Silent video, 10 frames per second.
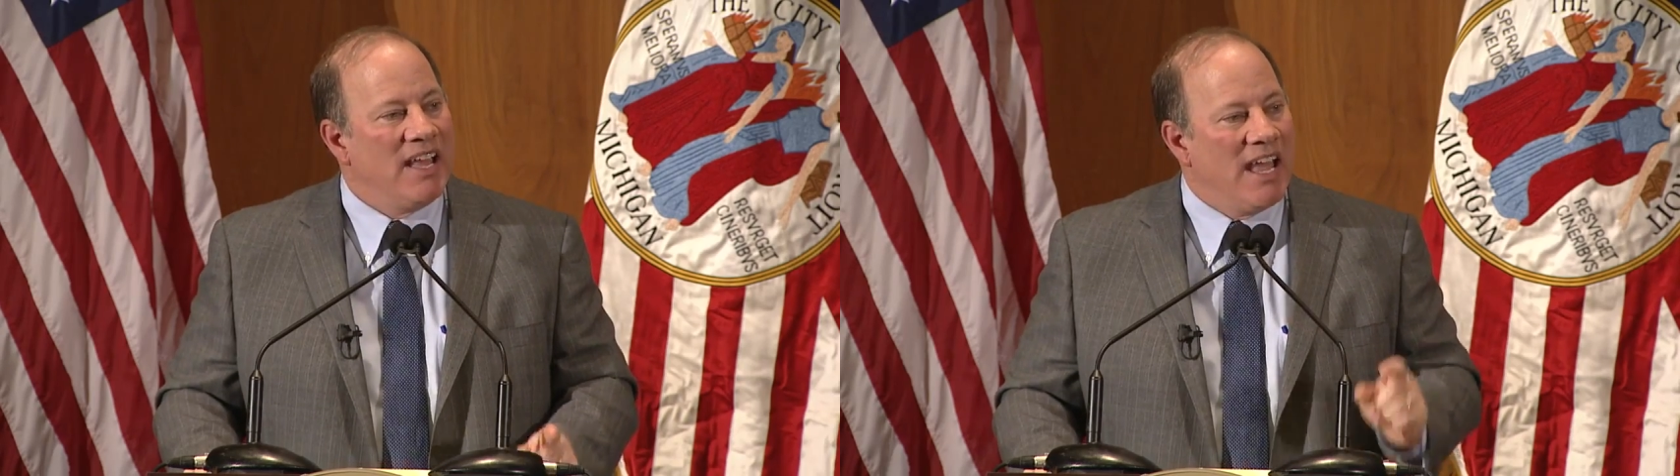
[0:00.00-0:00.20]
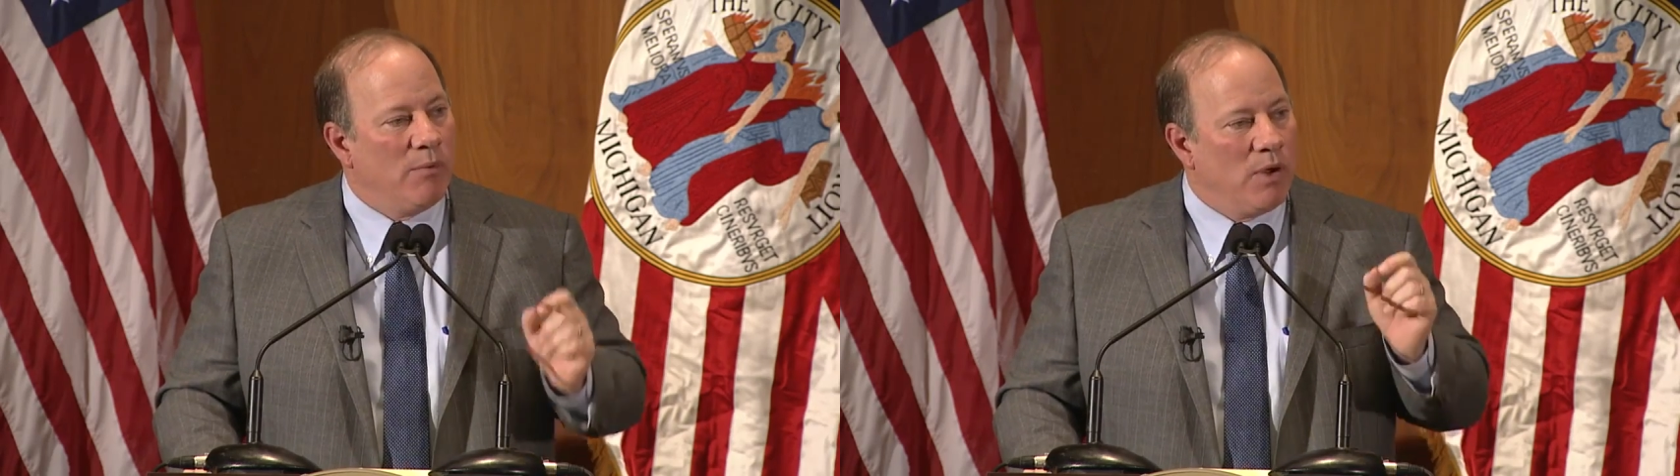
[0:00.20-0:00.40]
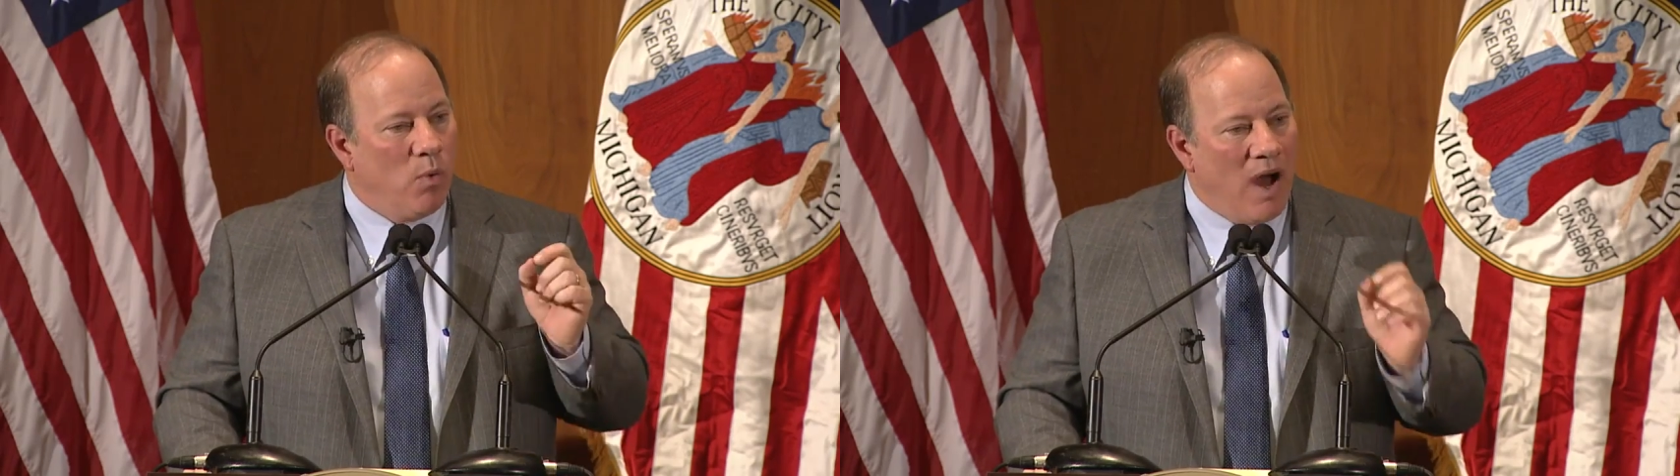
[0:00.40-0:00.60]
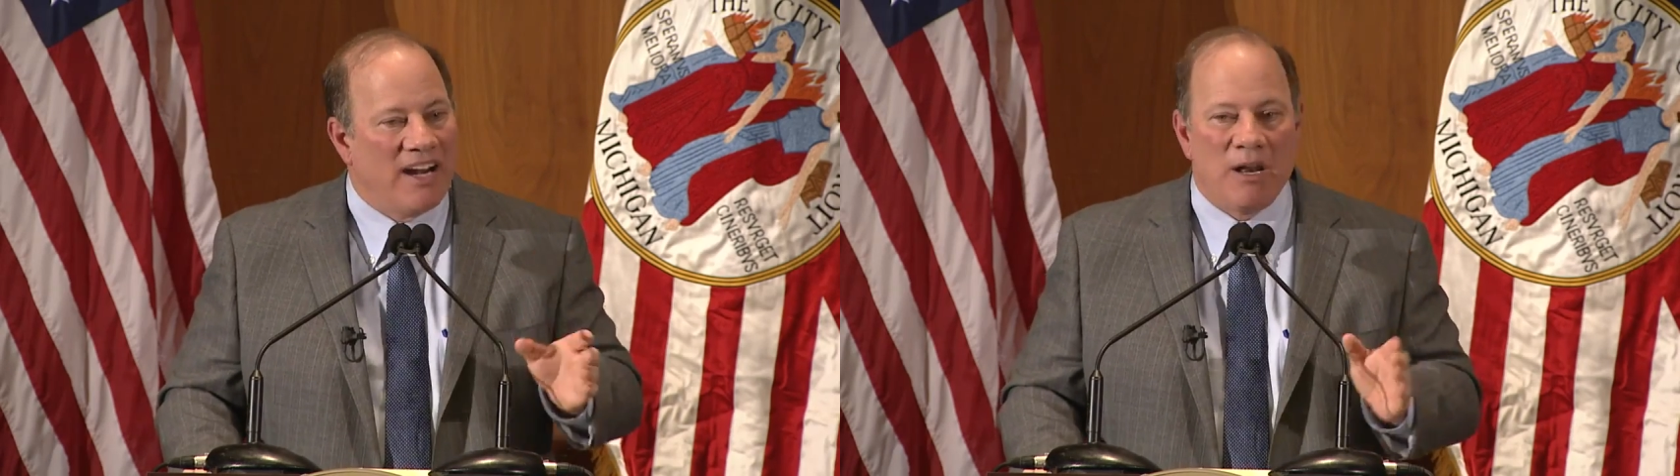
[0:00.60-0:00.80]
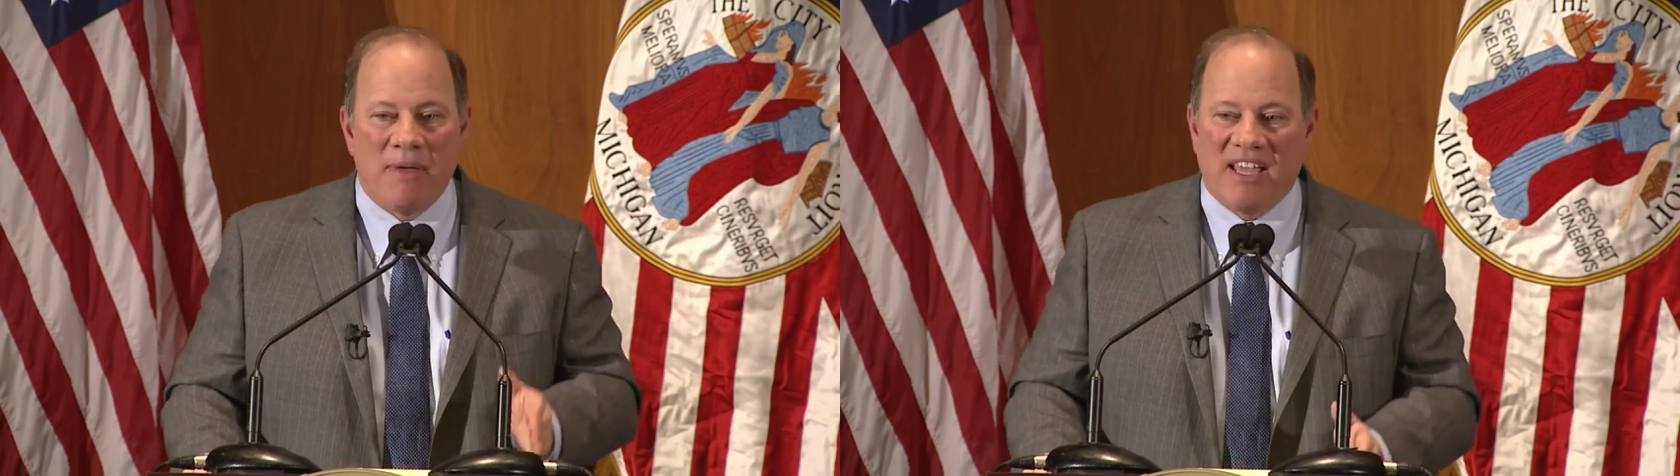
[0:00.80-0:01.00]
and we
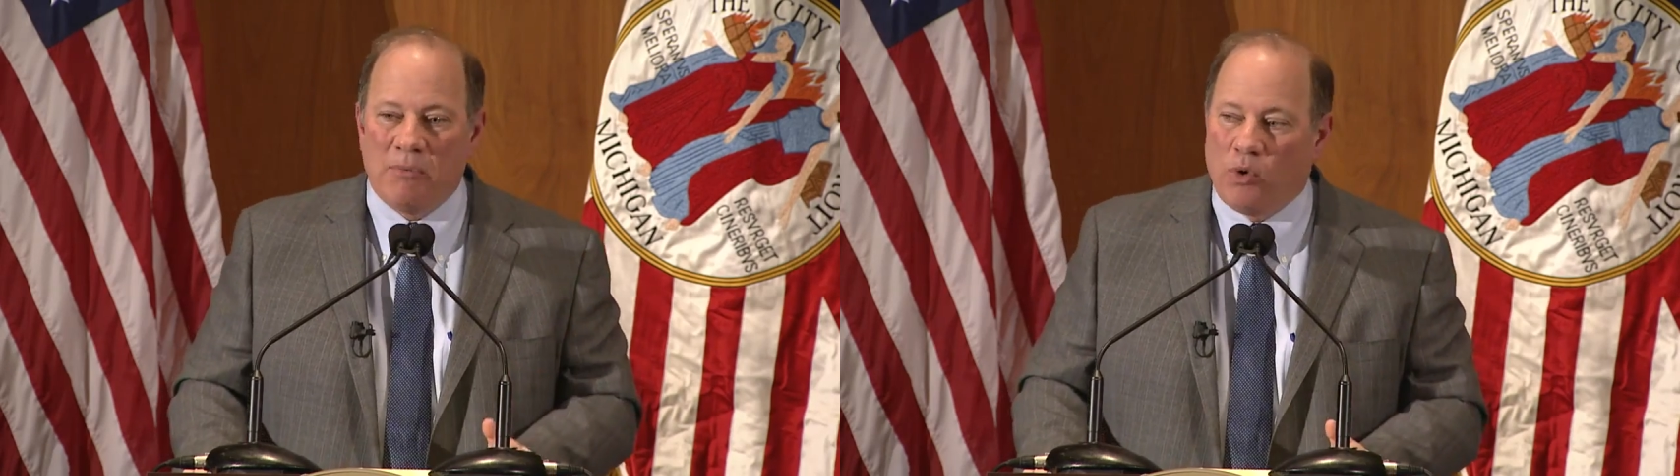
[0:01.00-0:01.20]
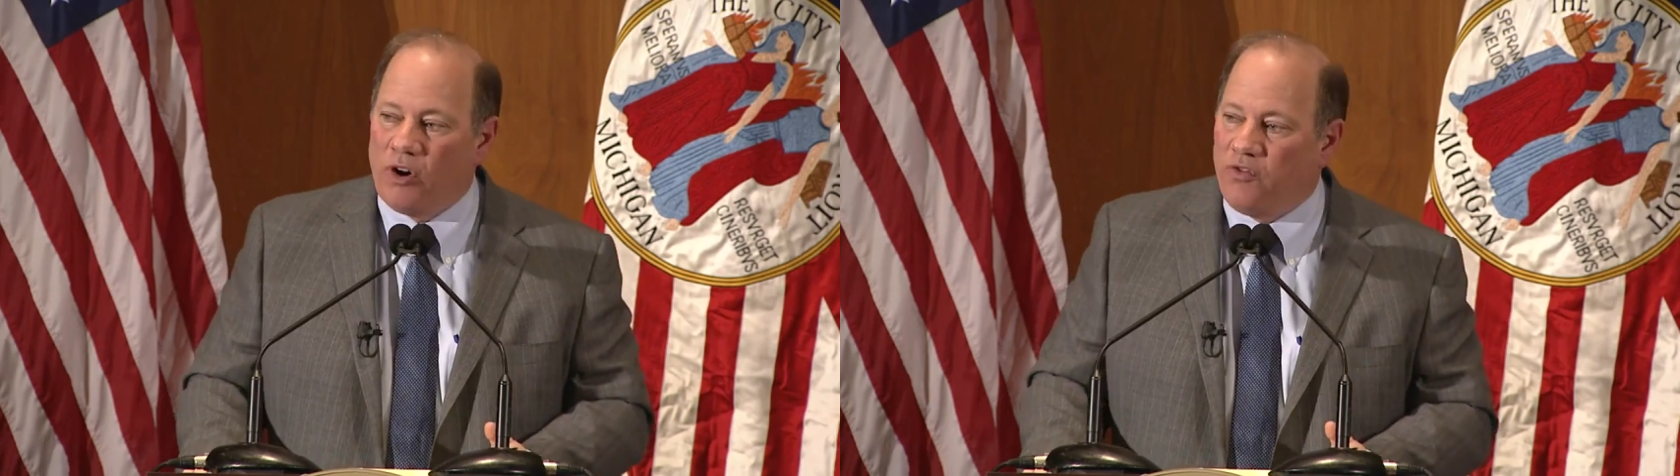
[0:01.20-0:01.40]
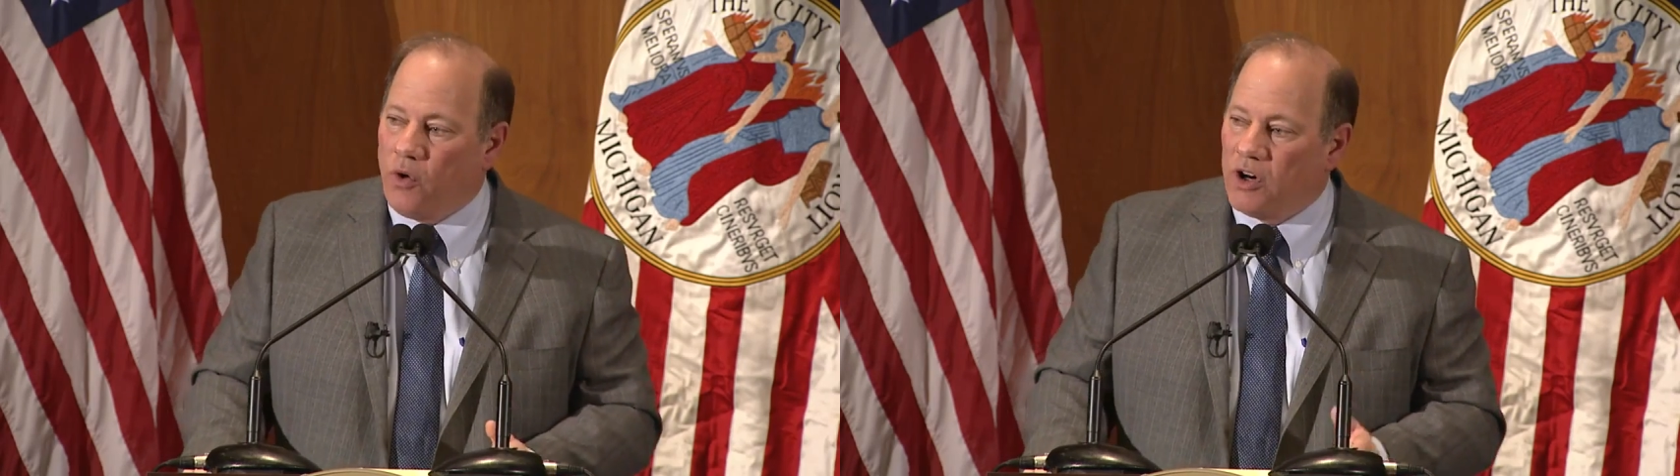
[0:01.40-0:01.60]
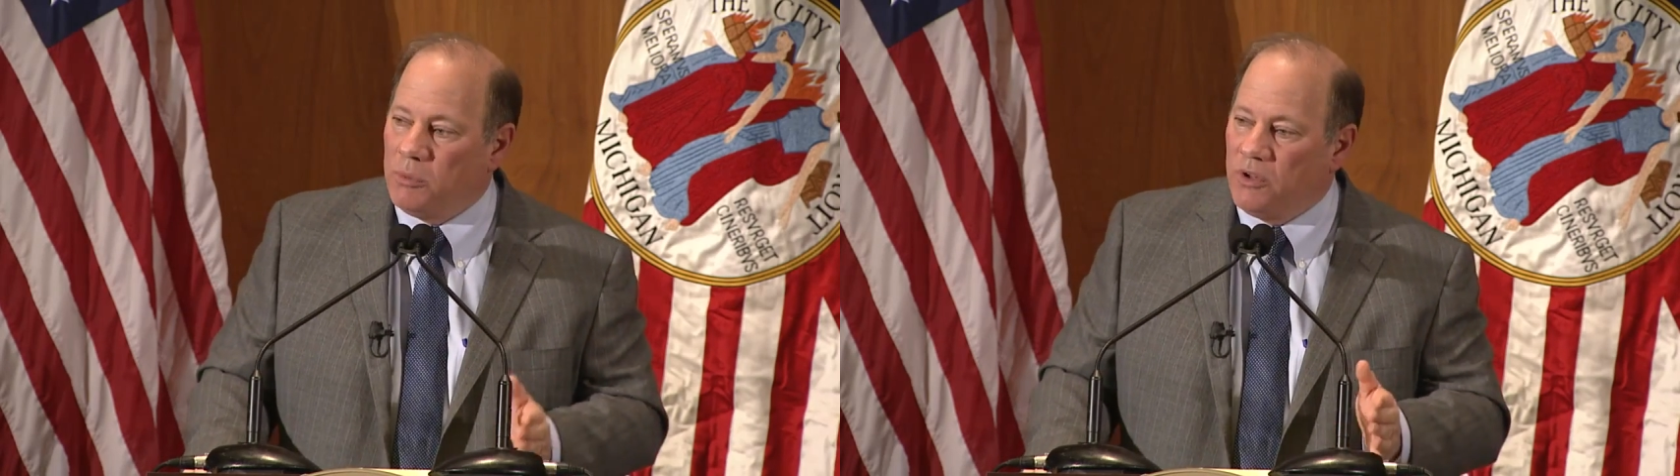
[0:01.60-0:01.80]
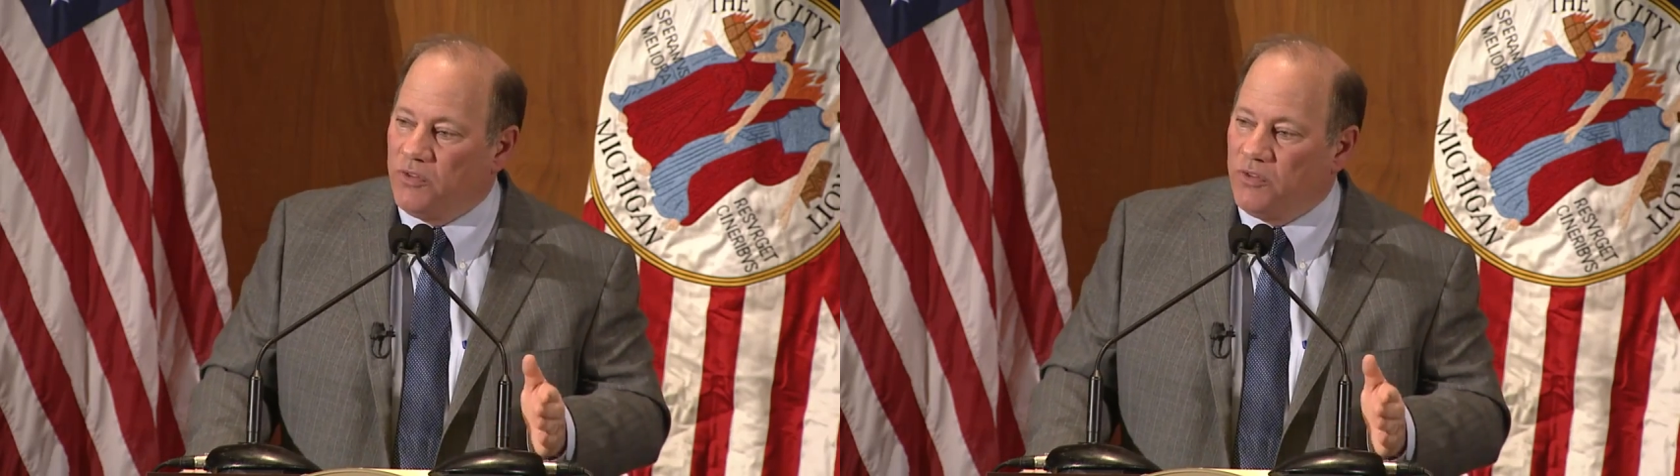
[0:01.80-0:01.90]
wanted to make it more affordable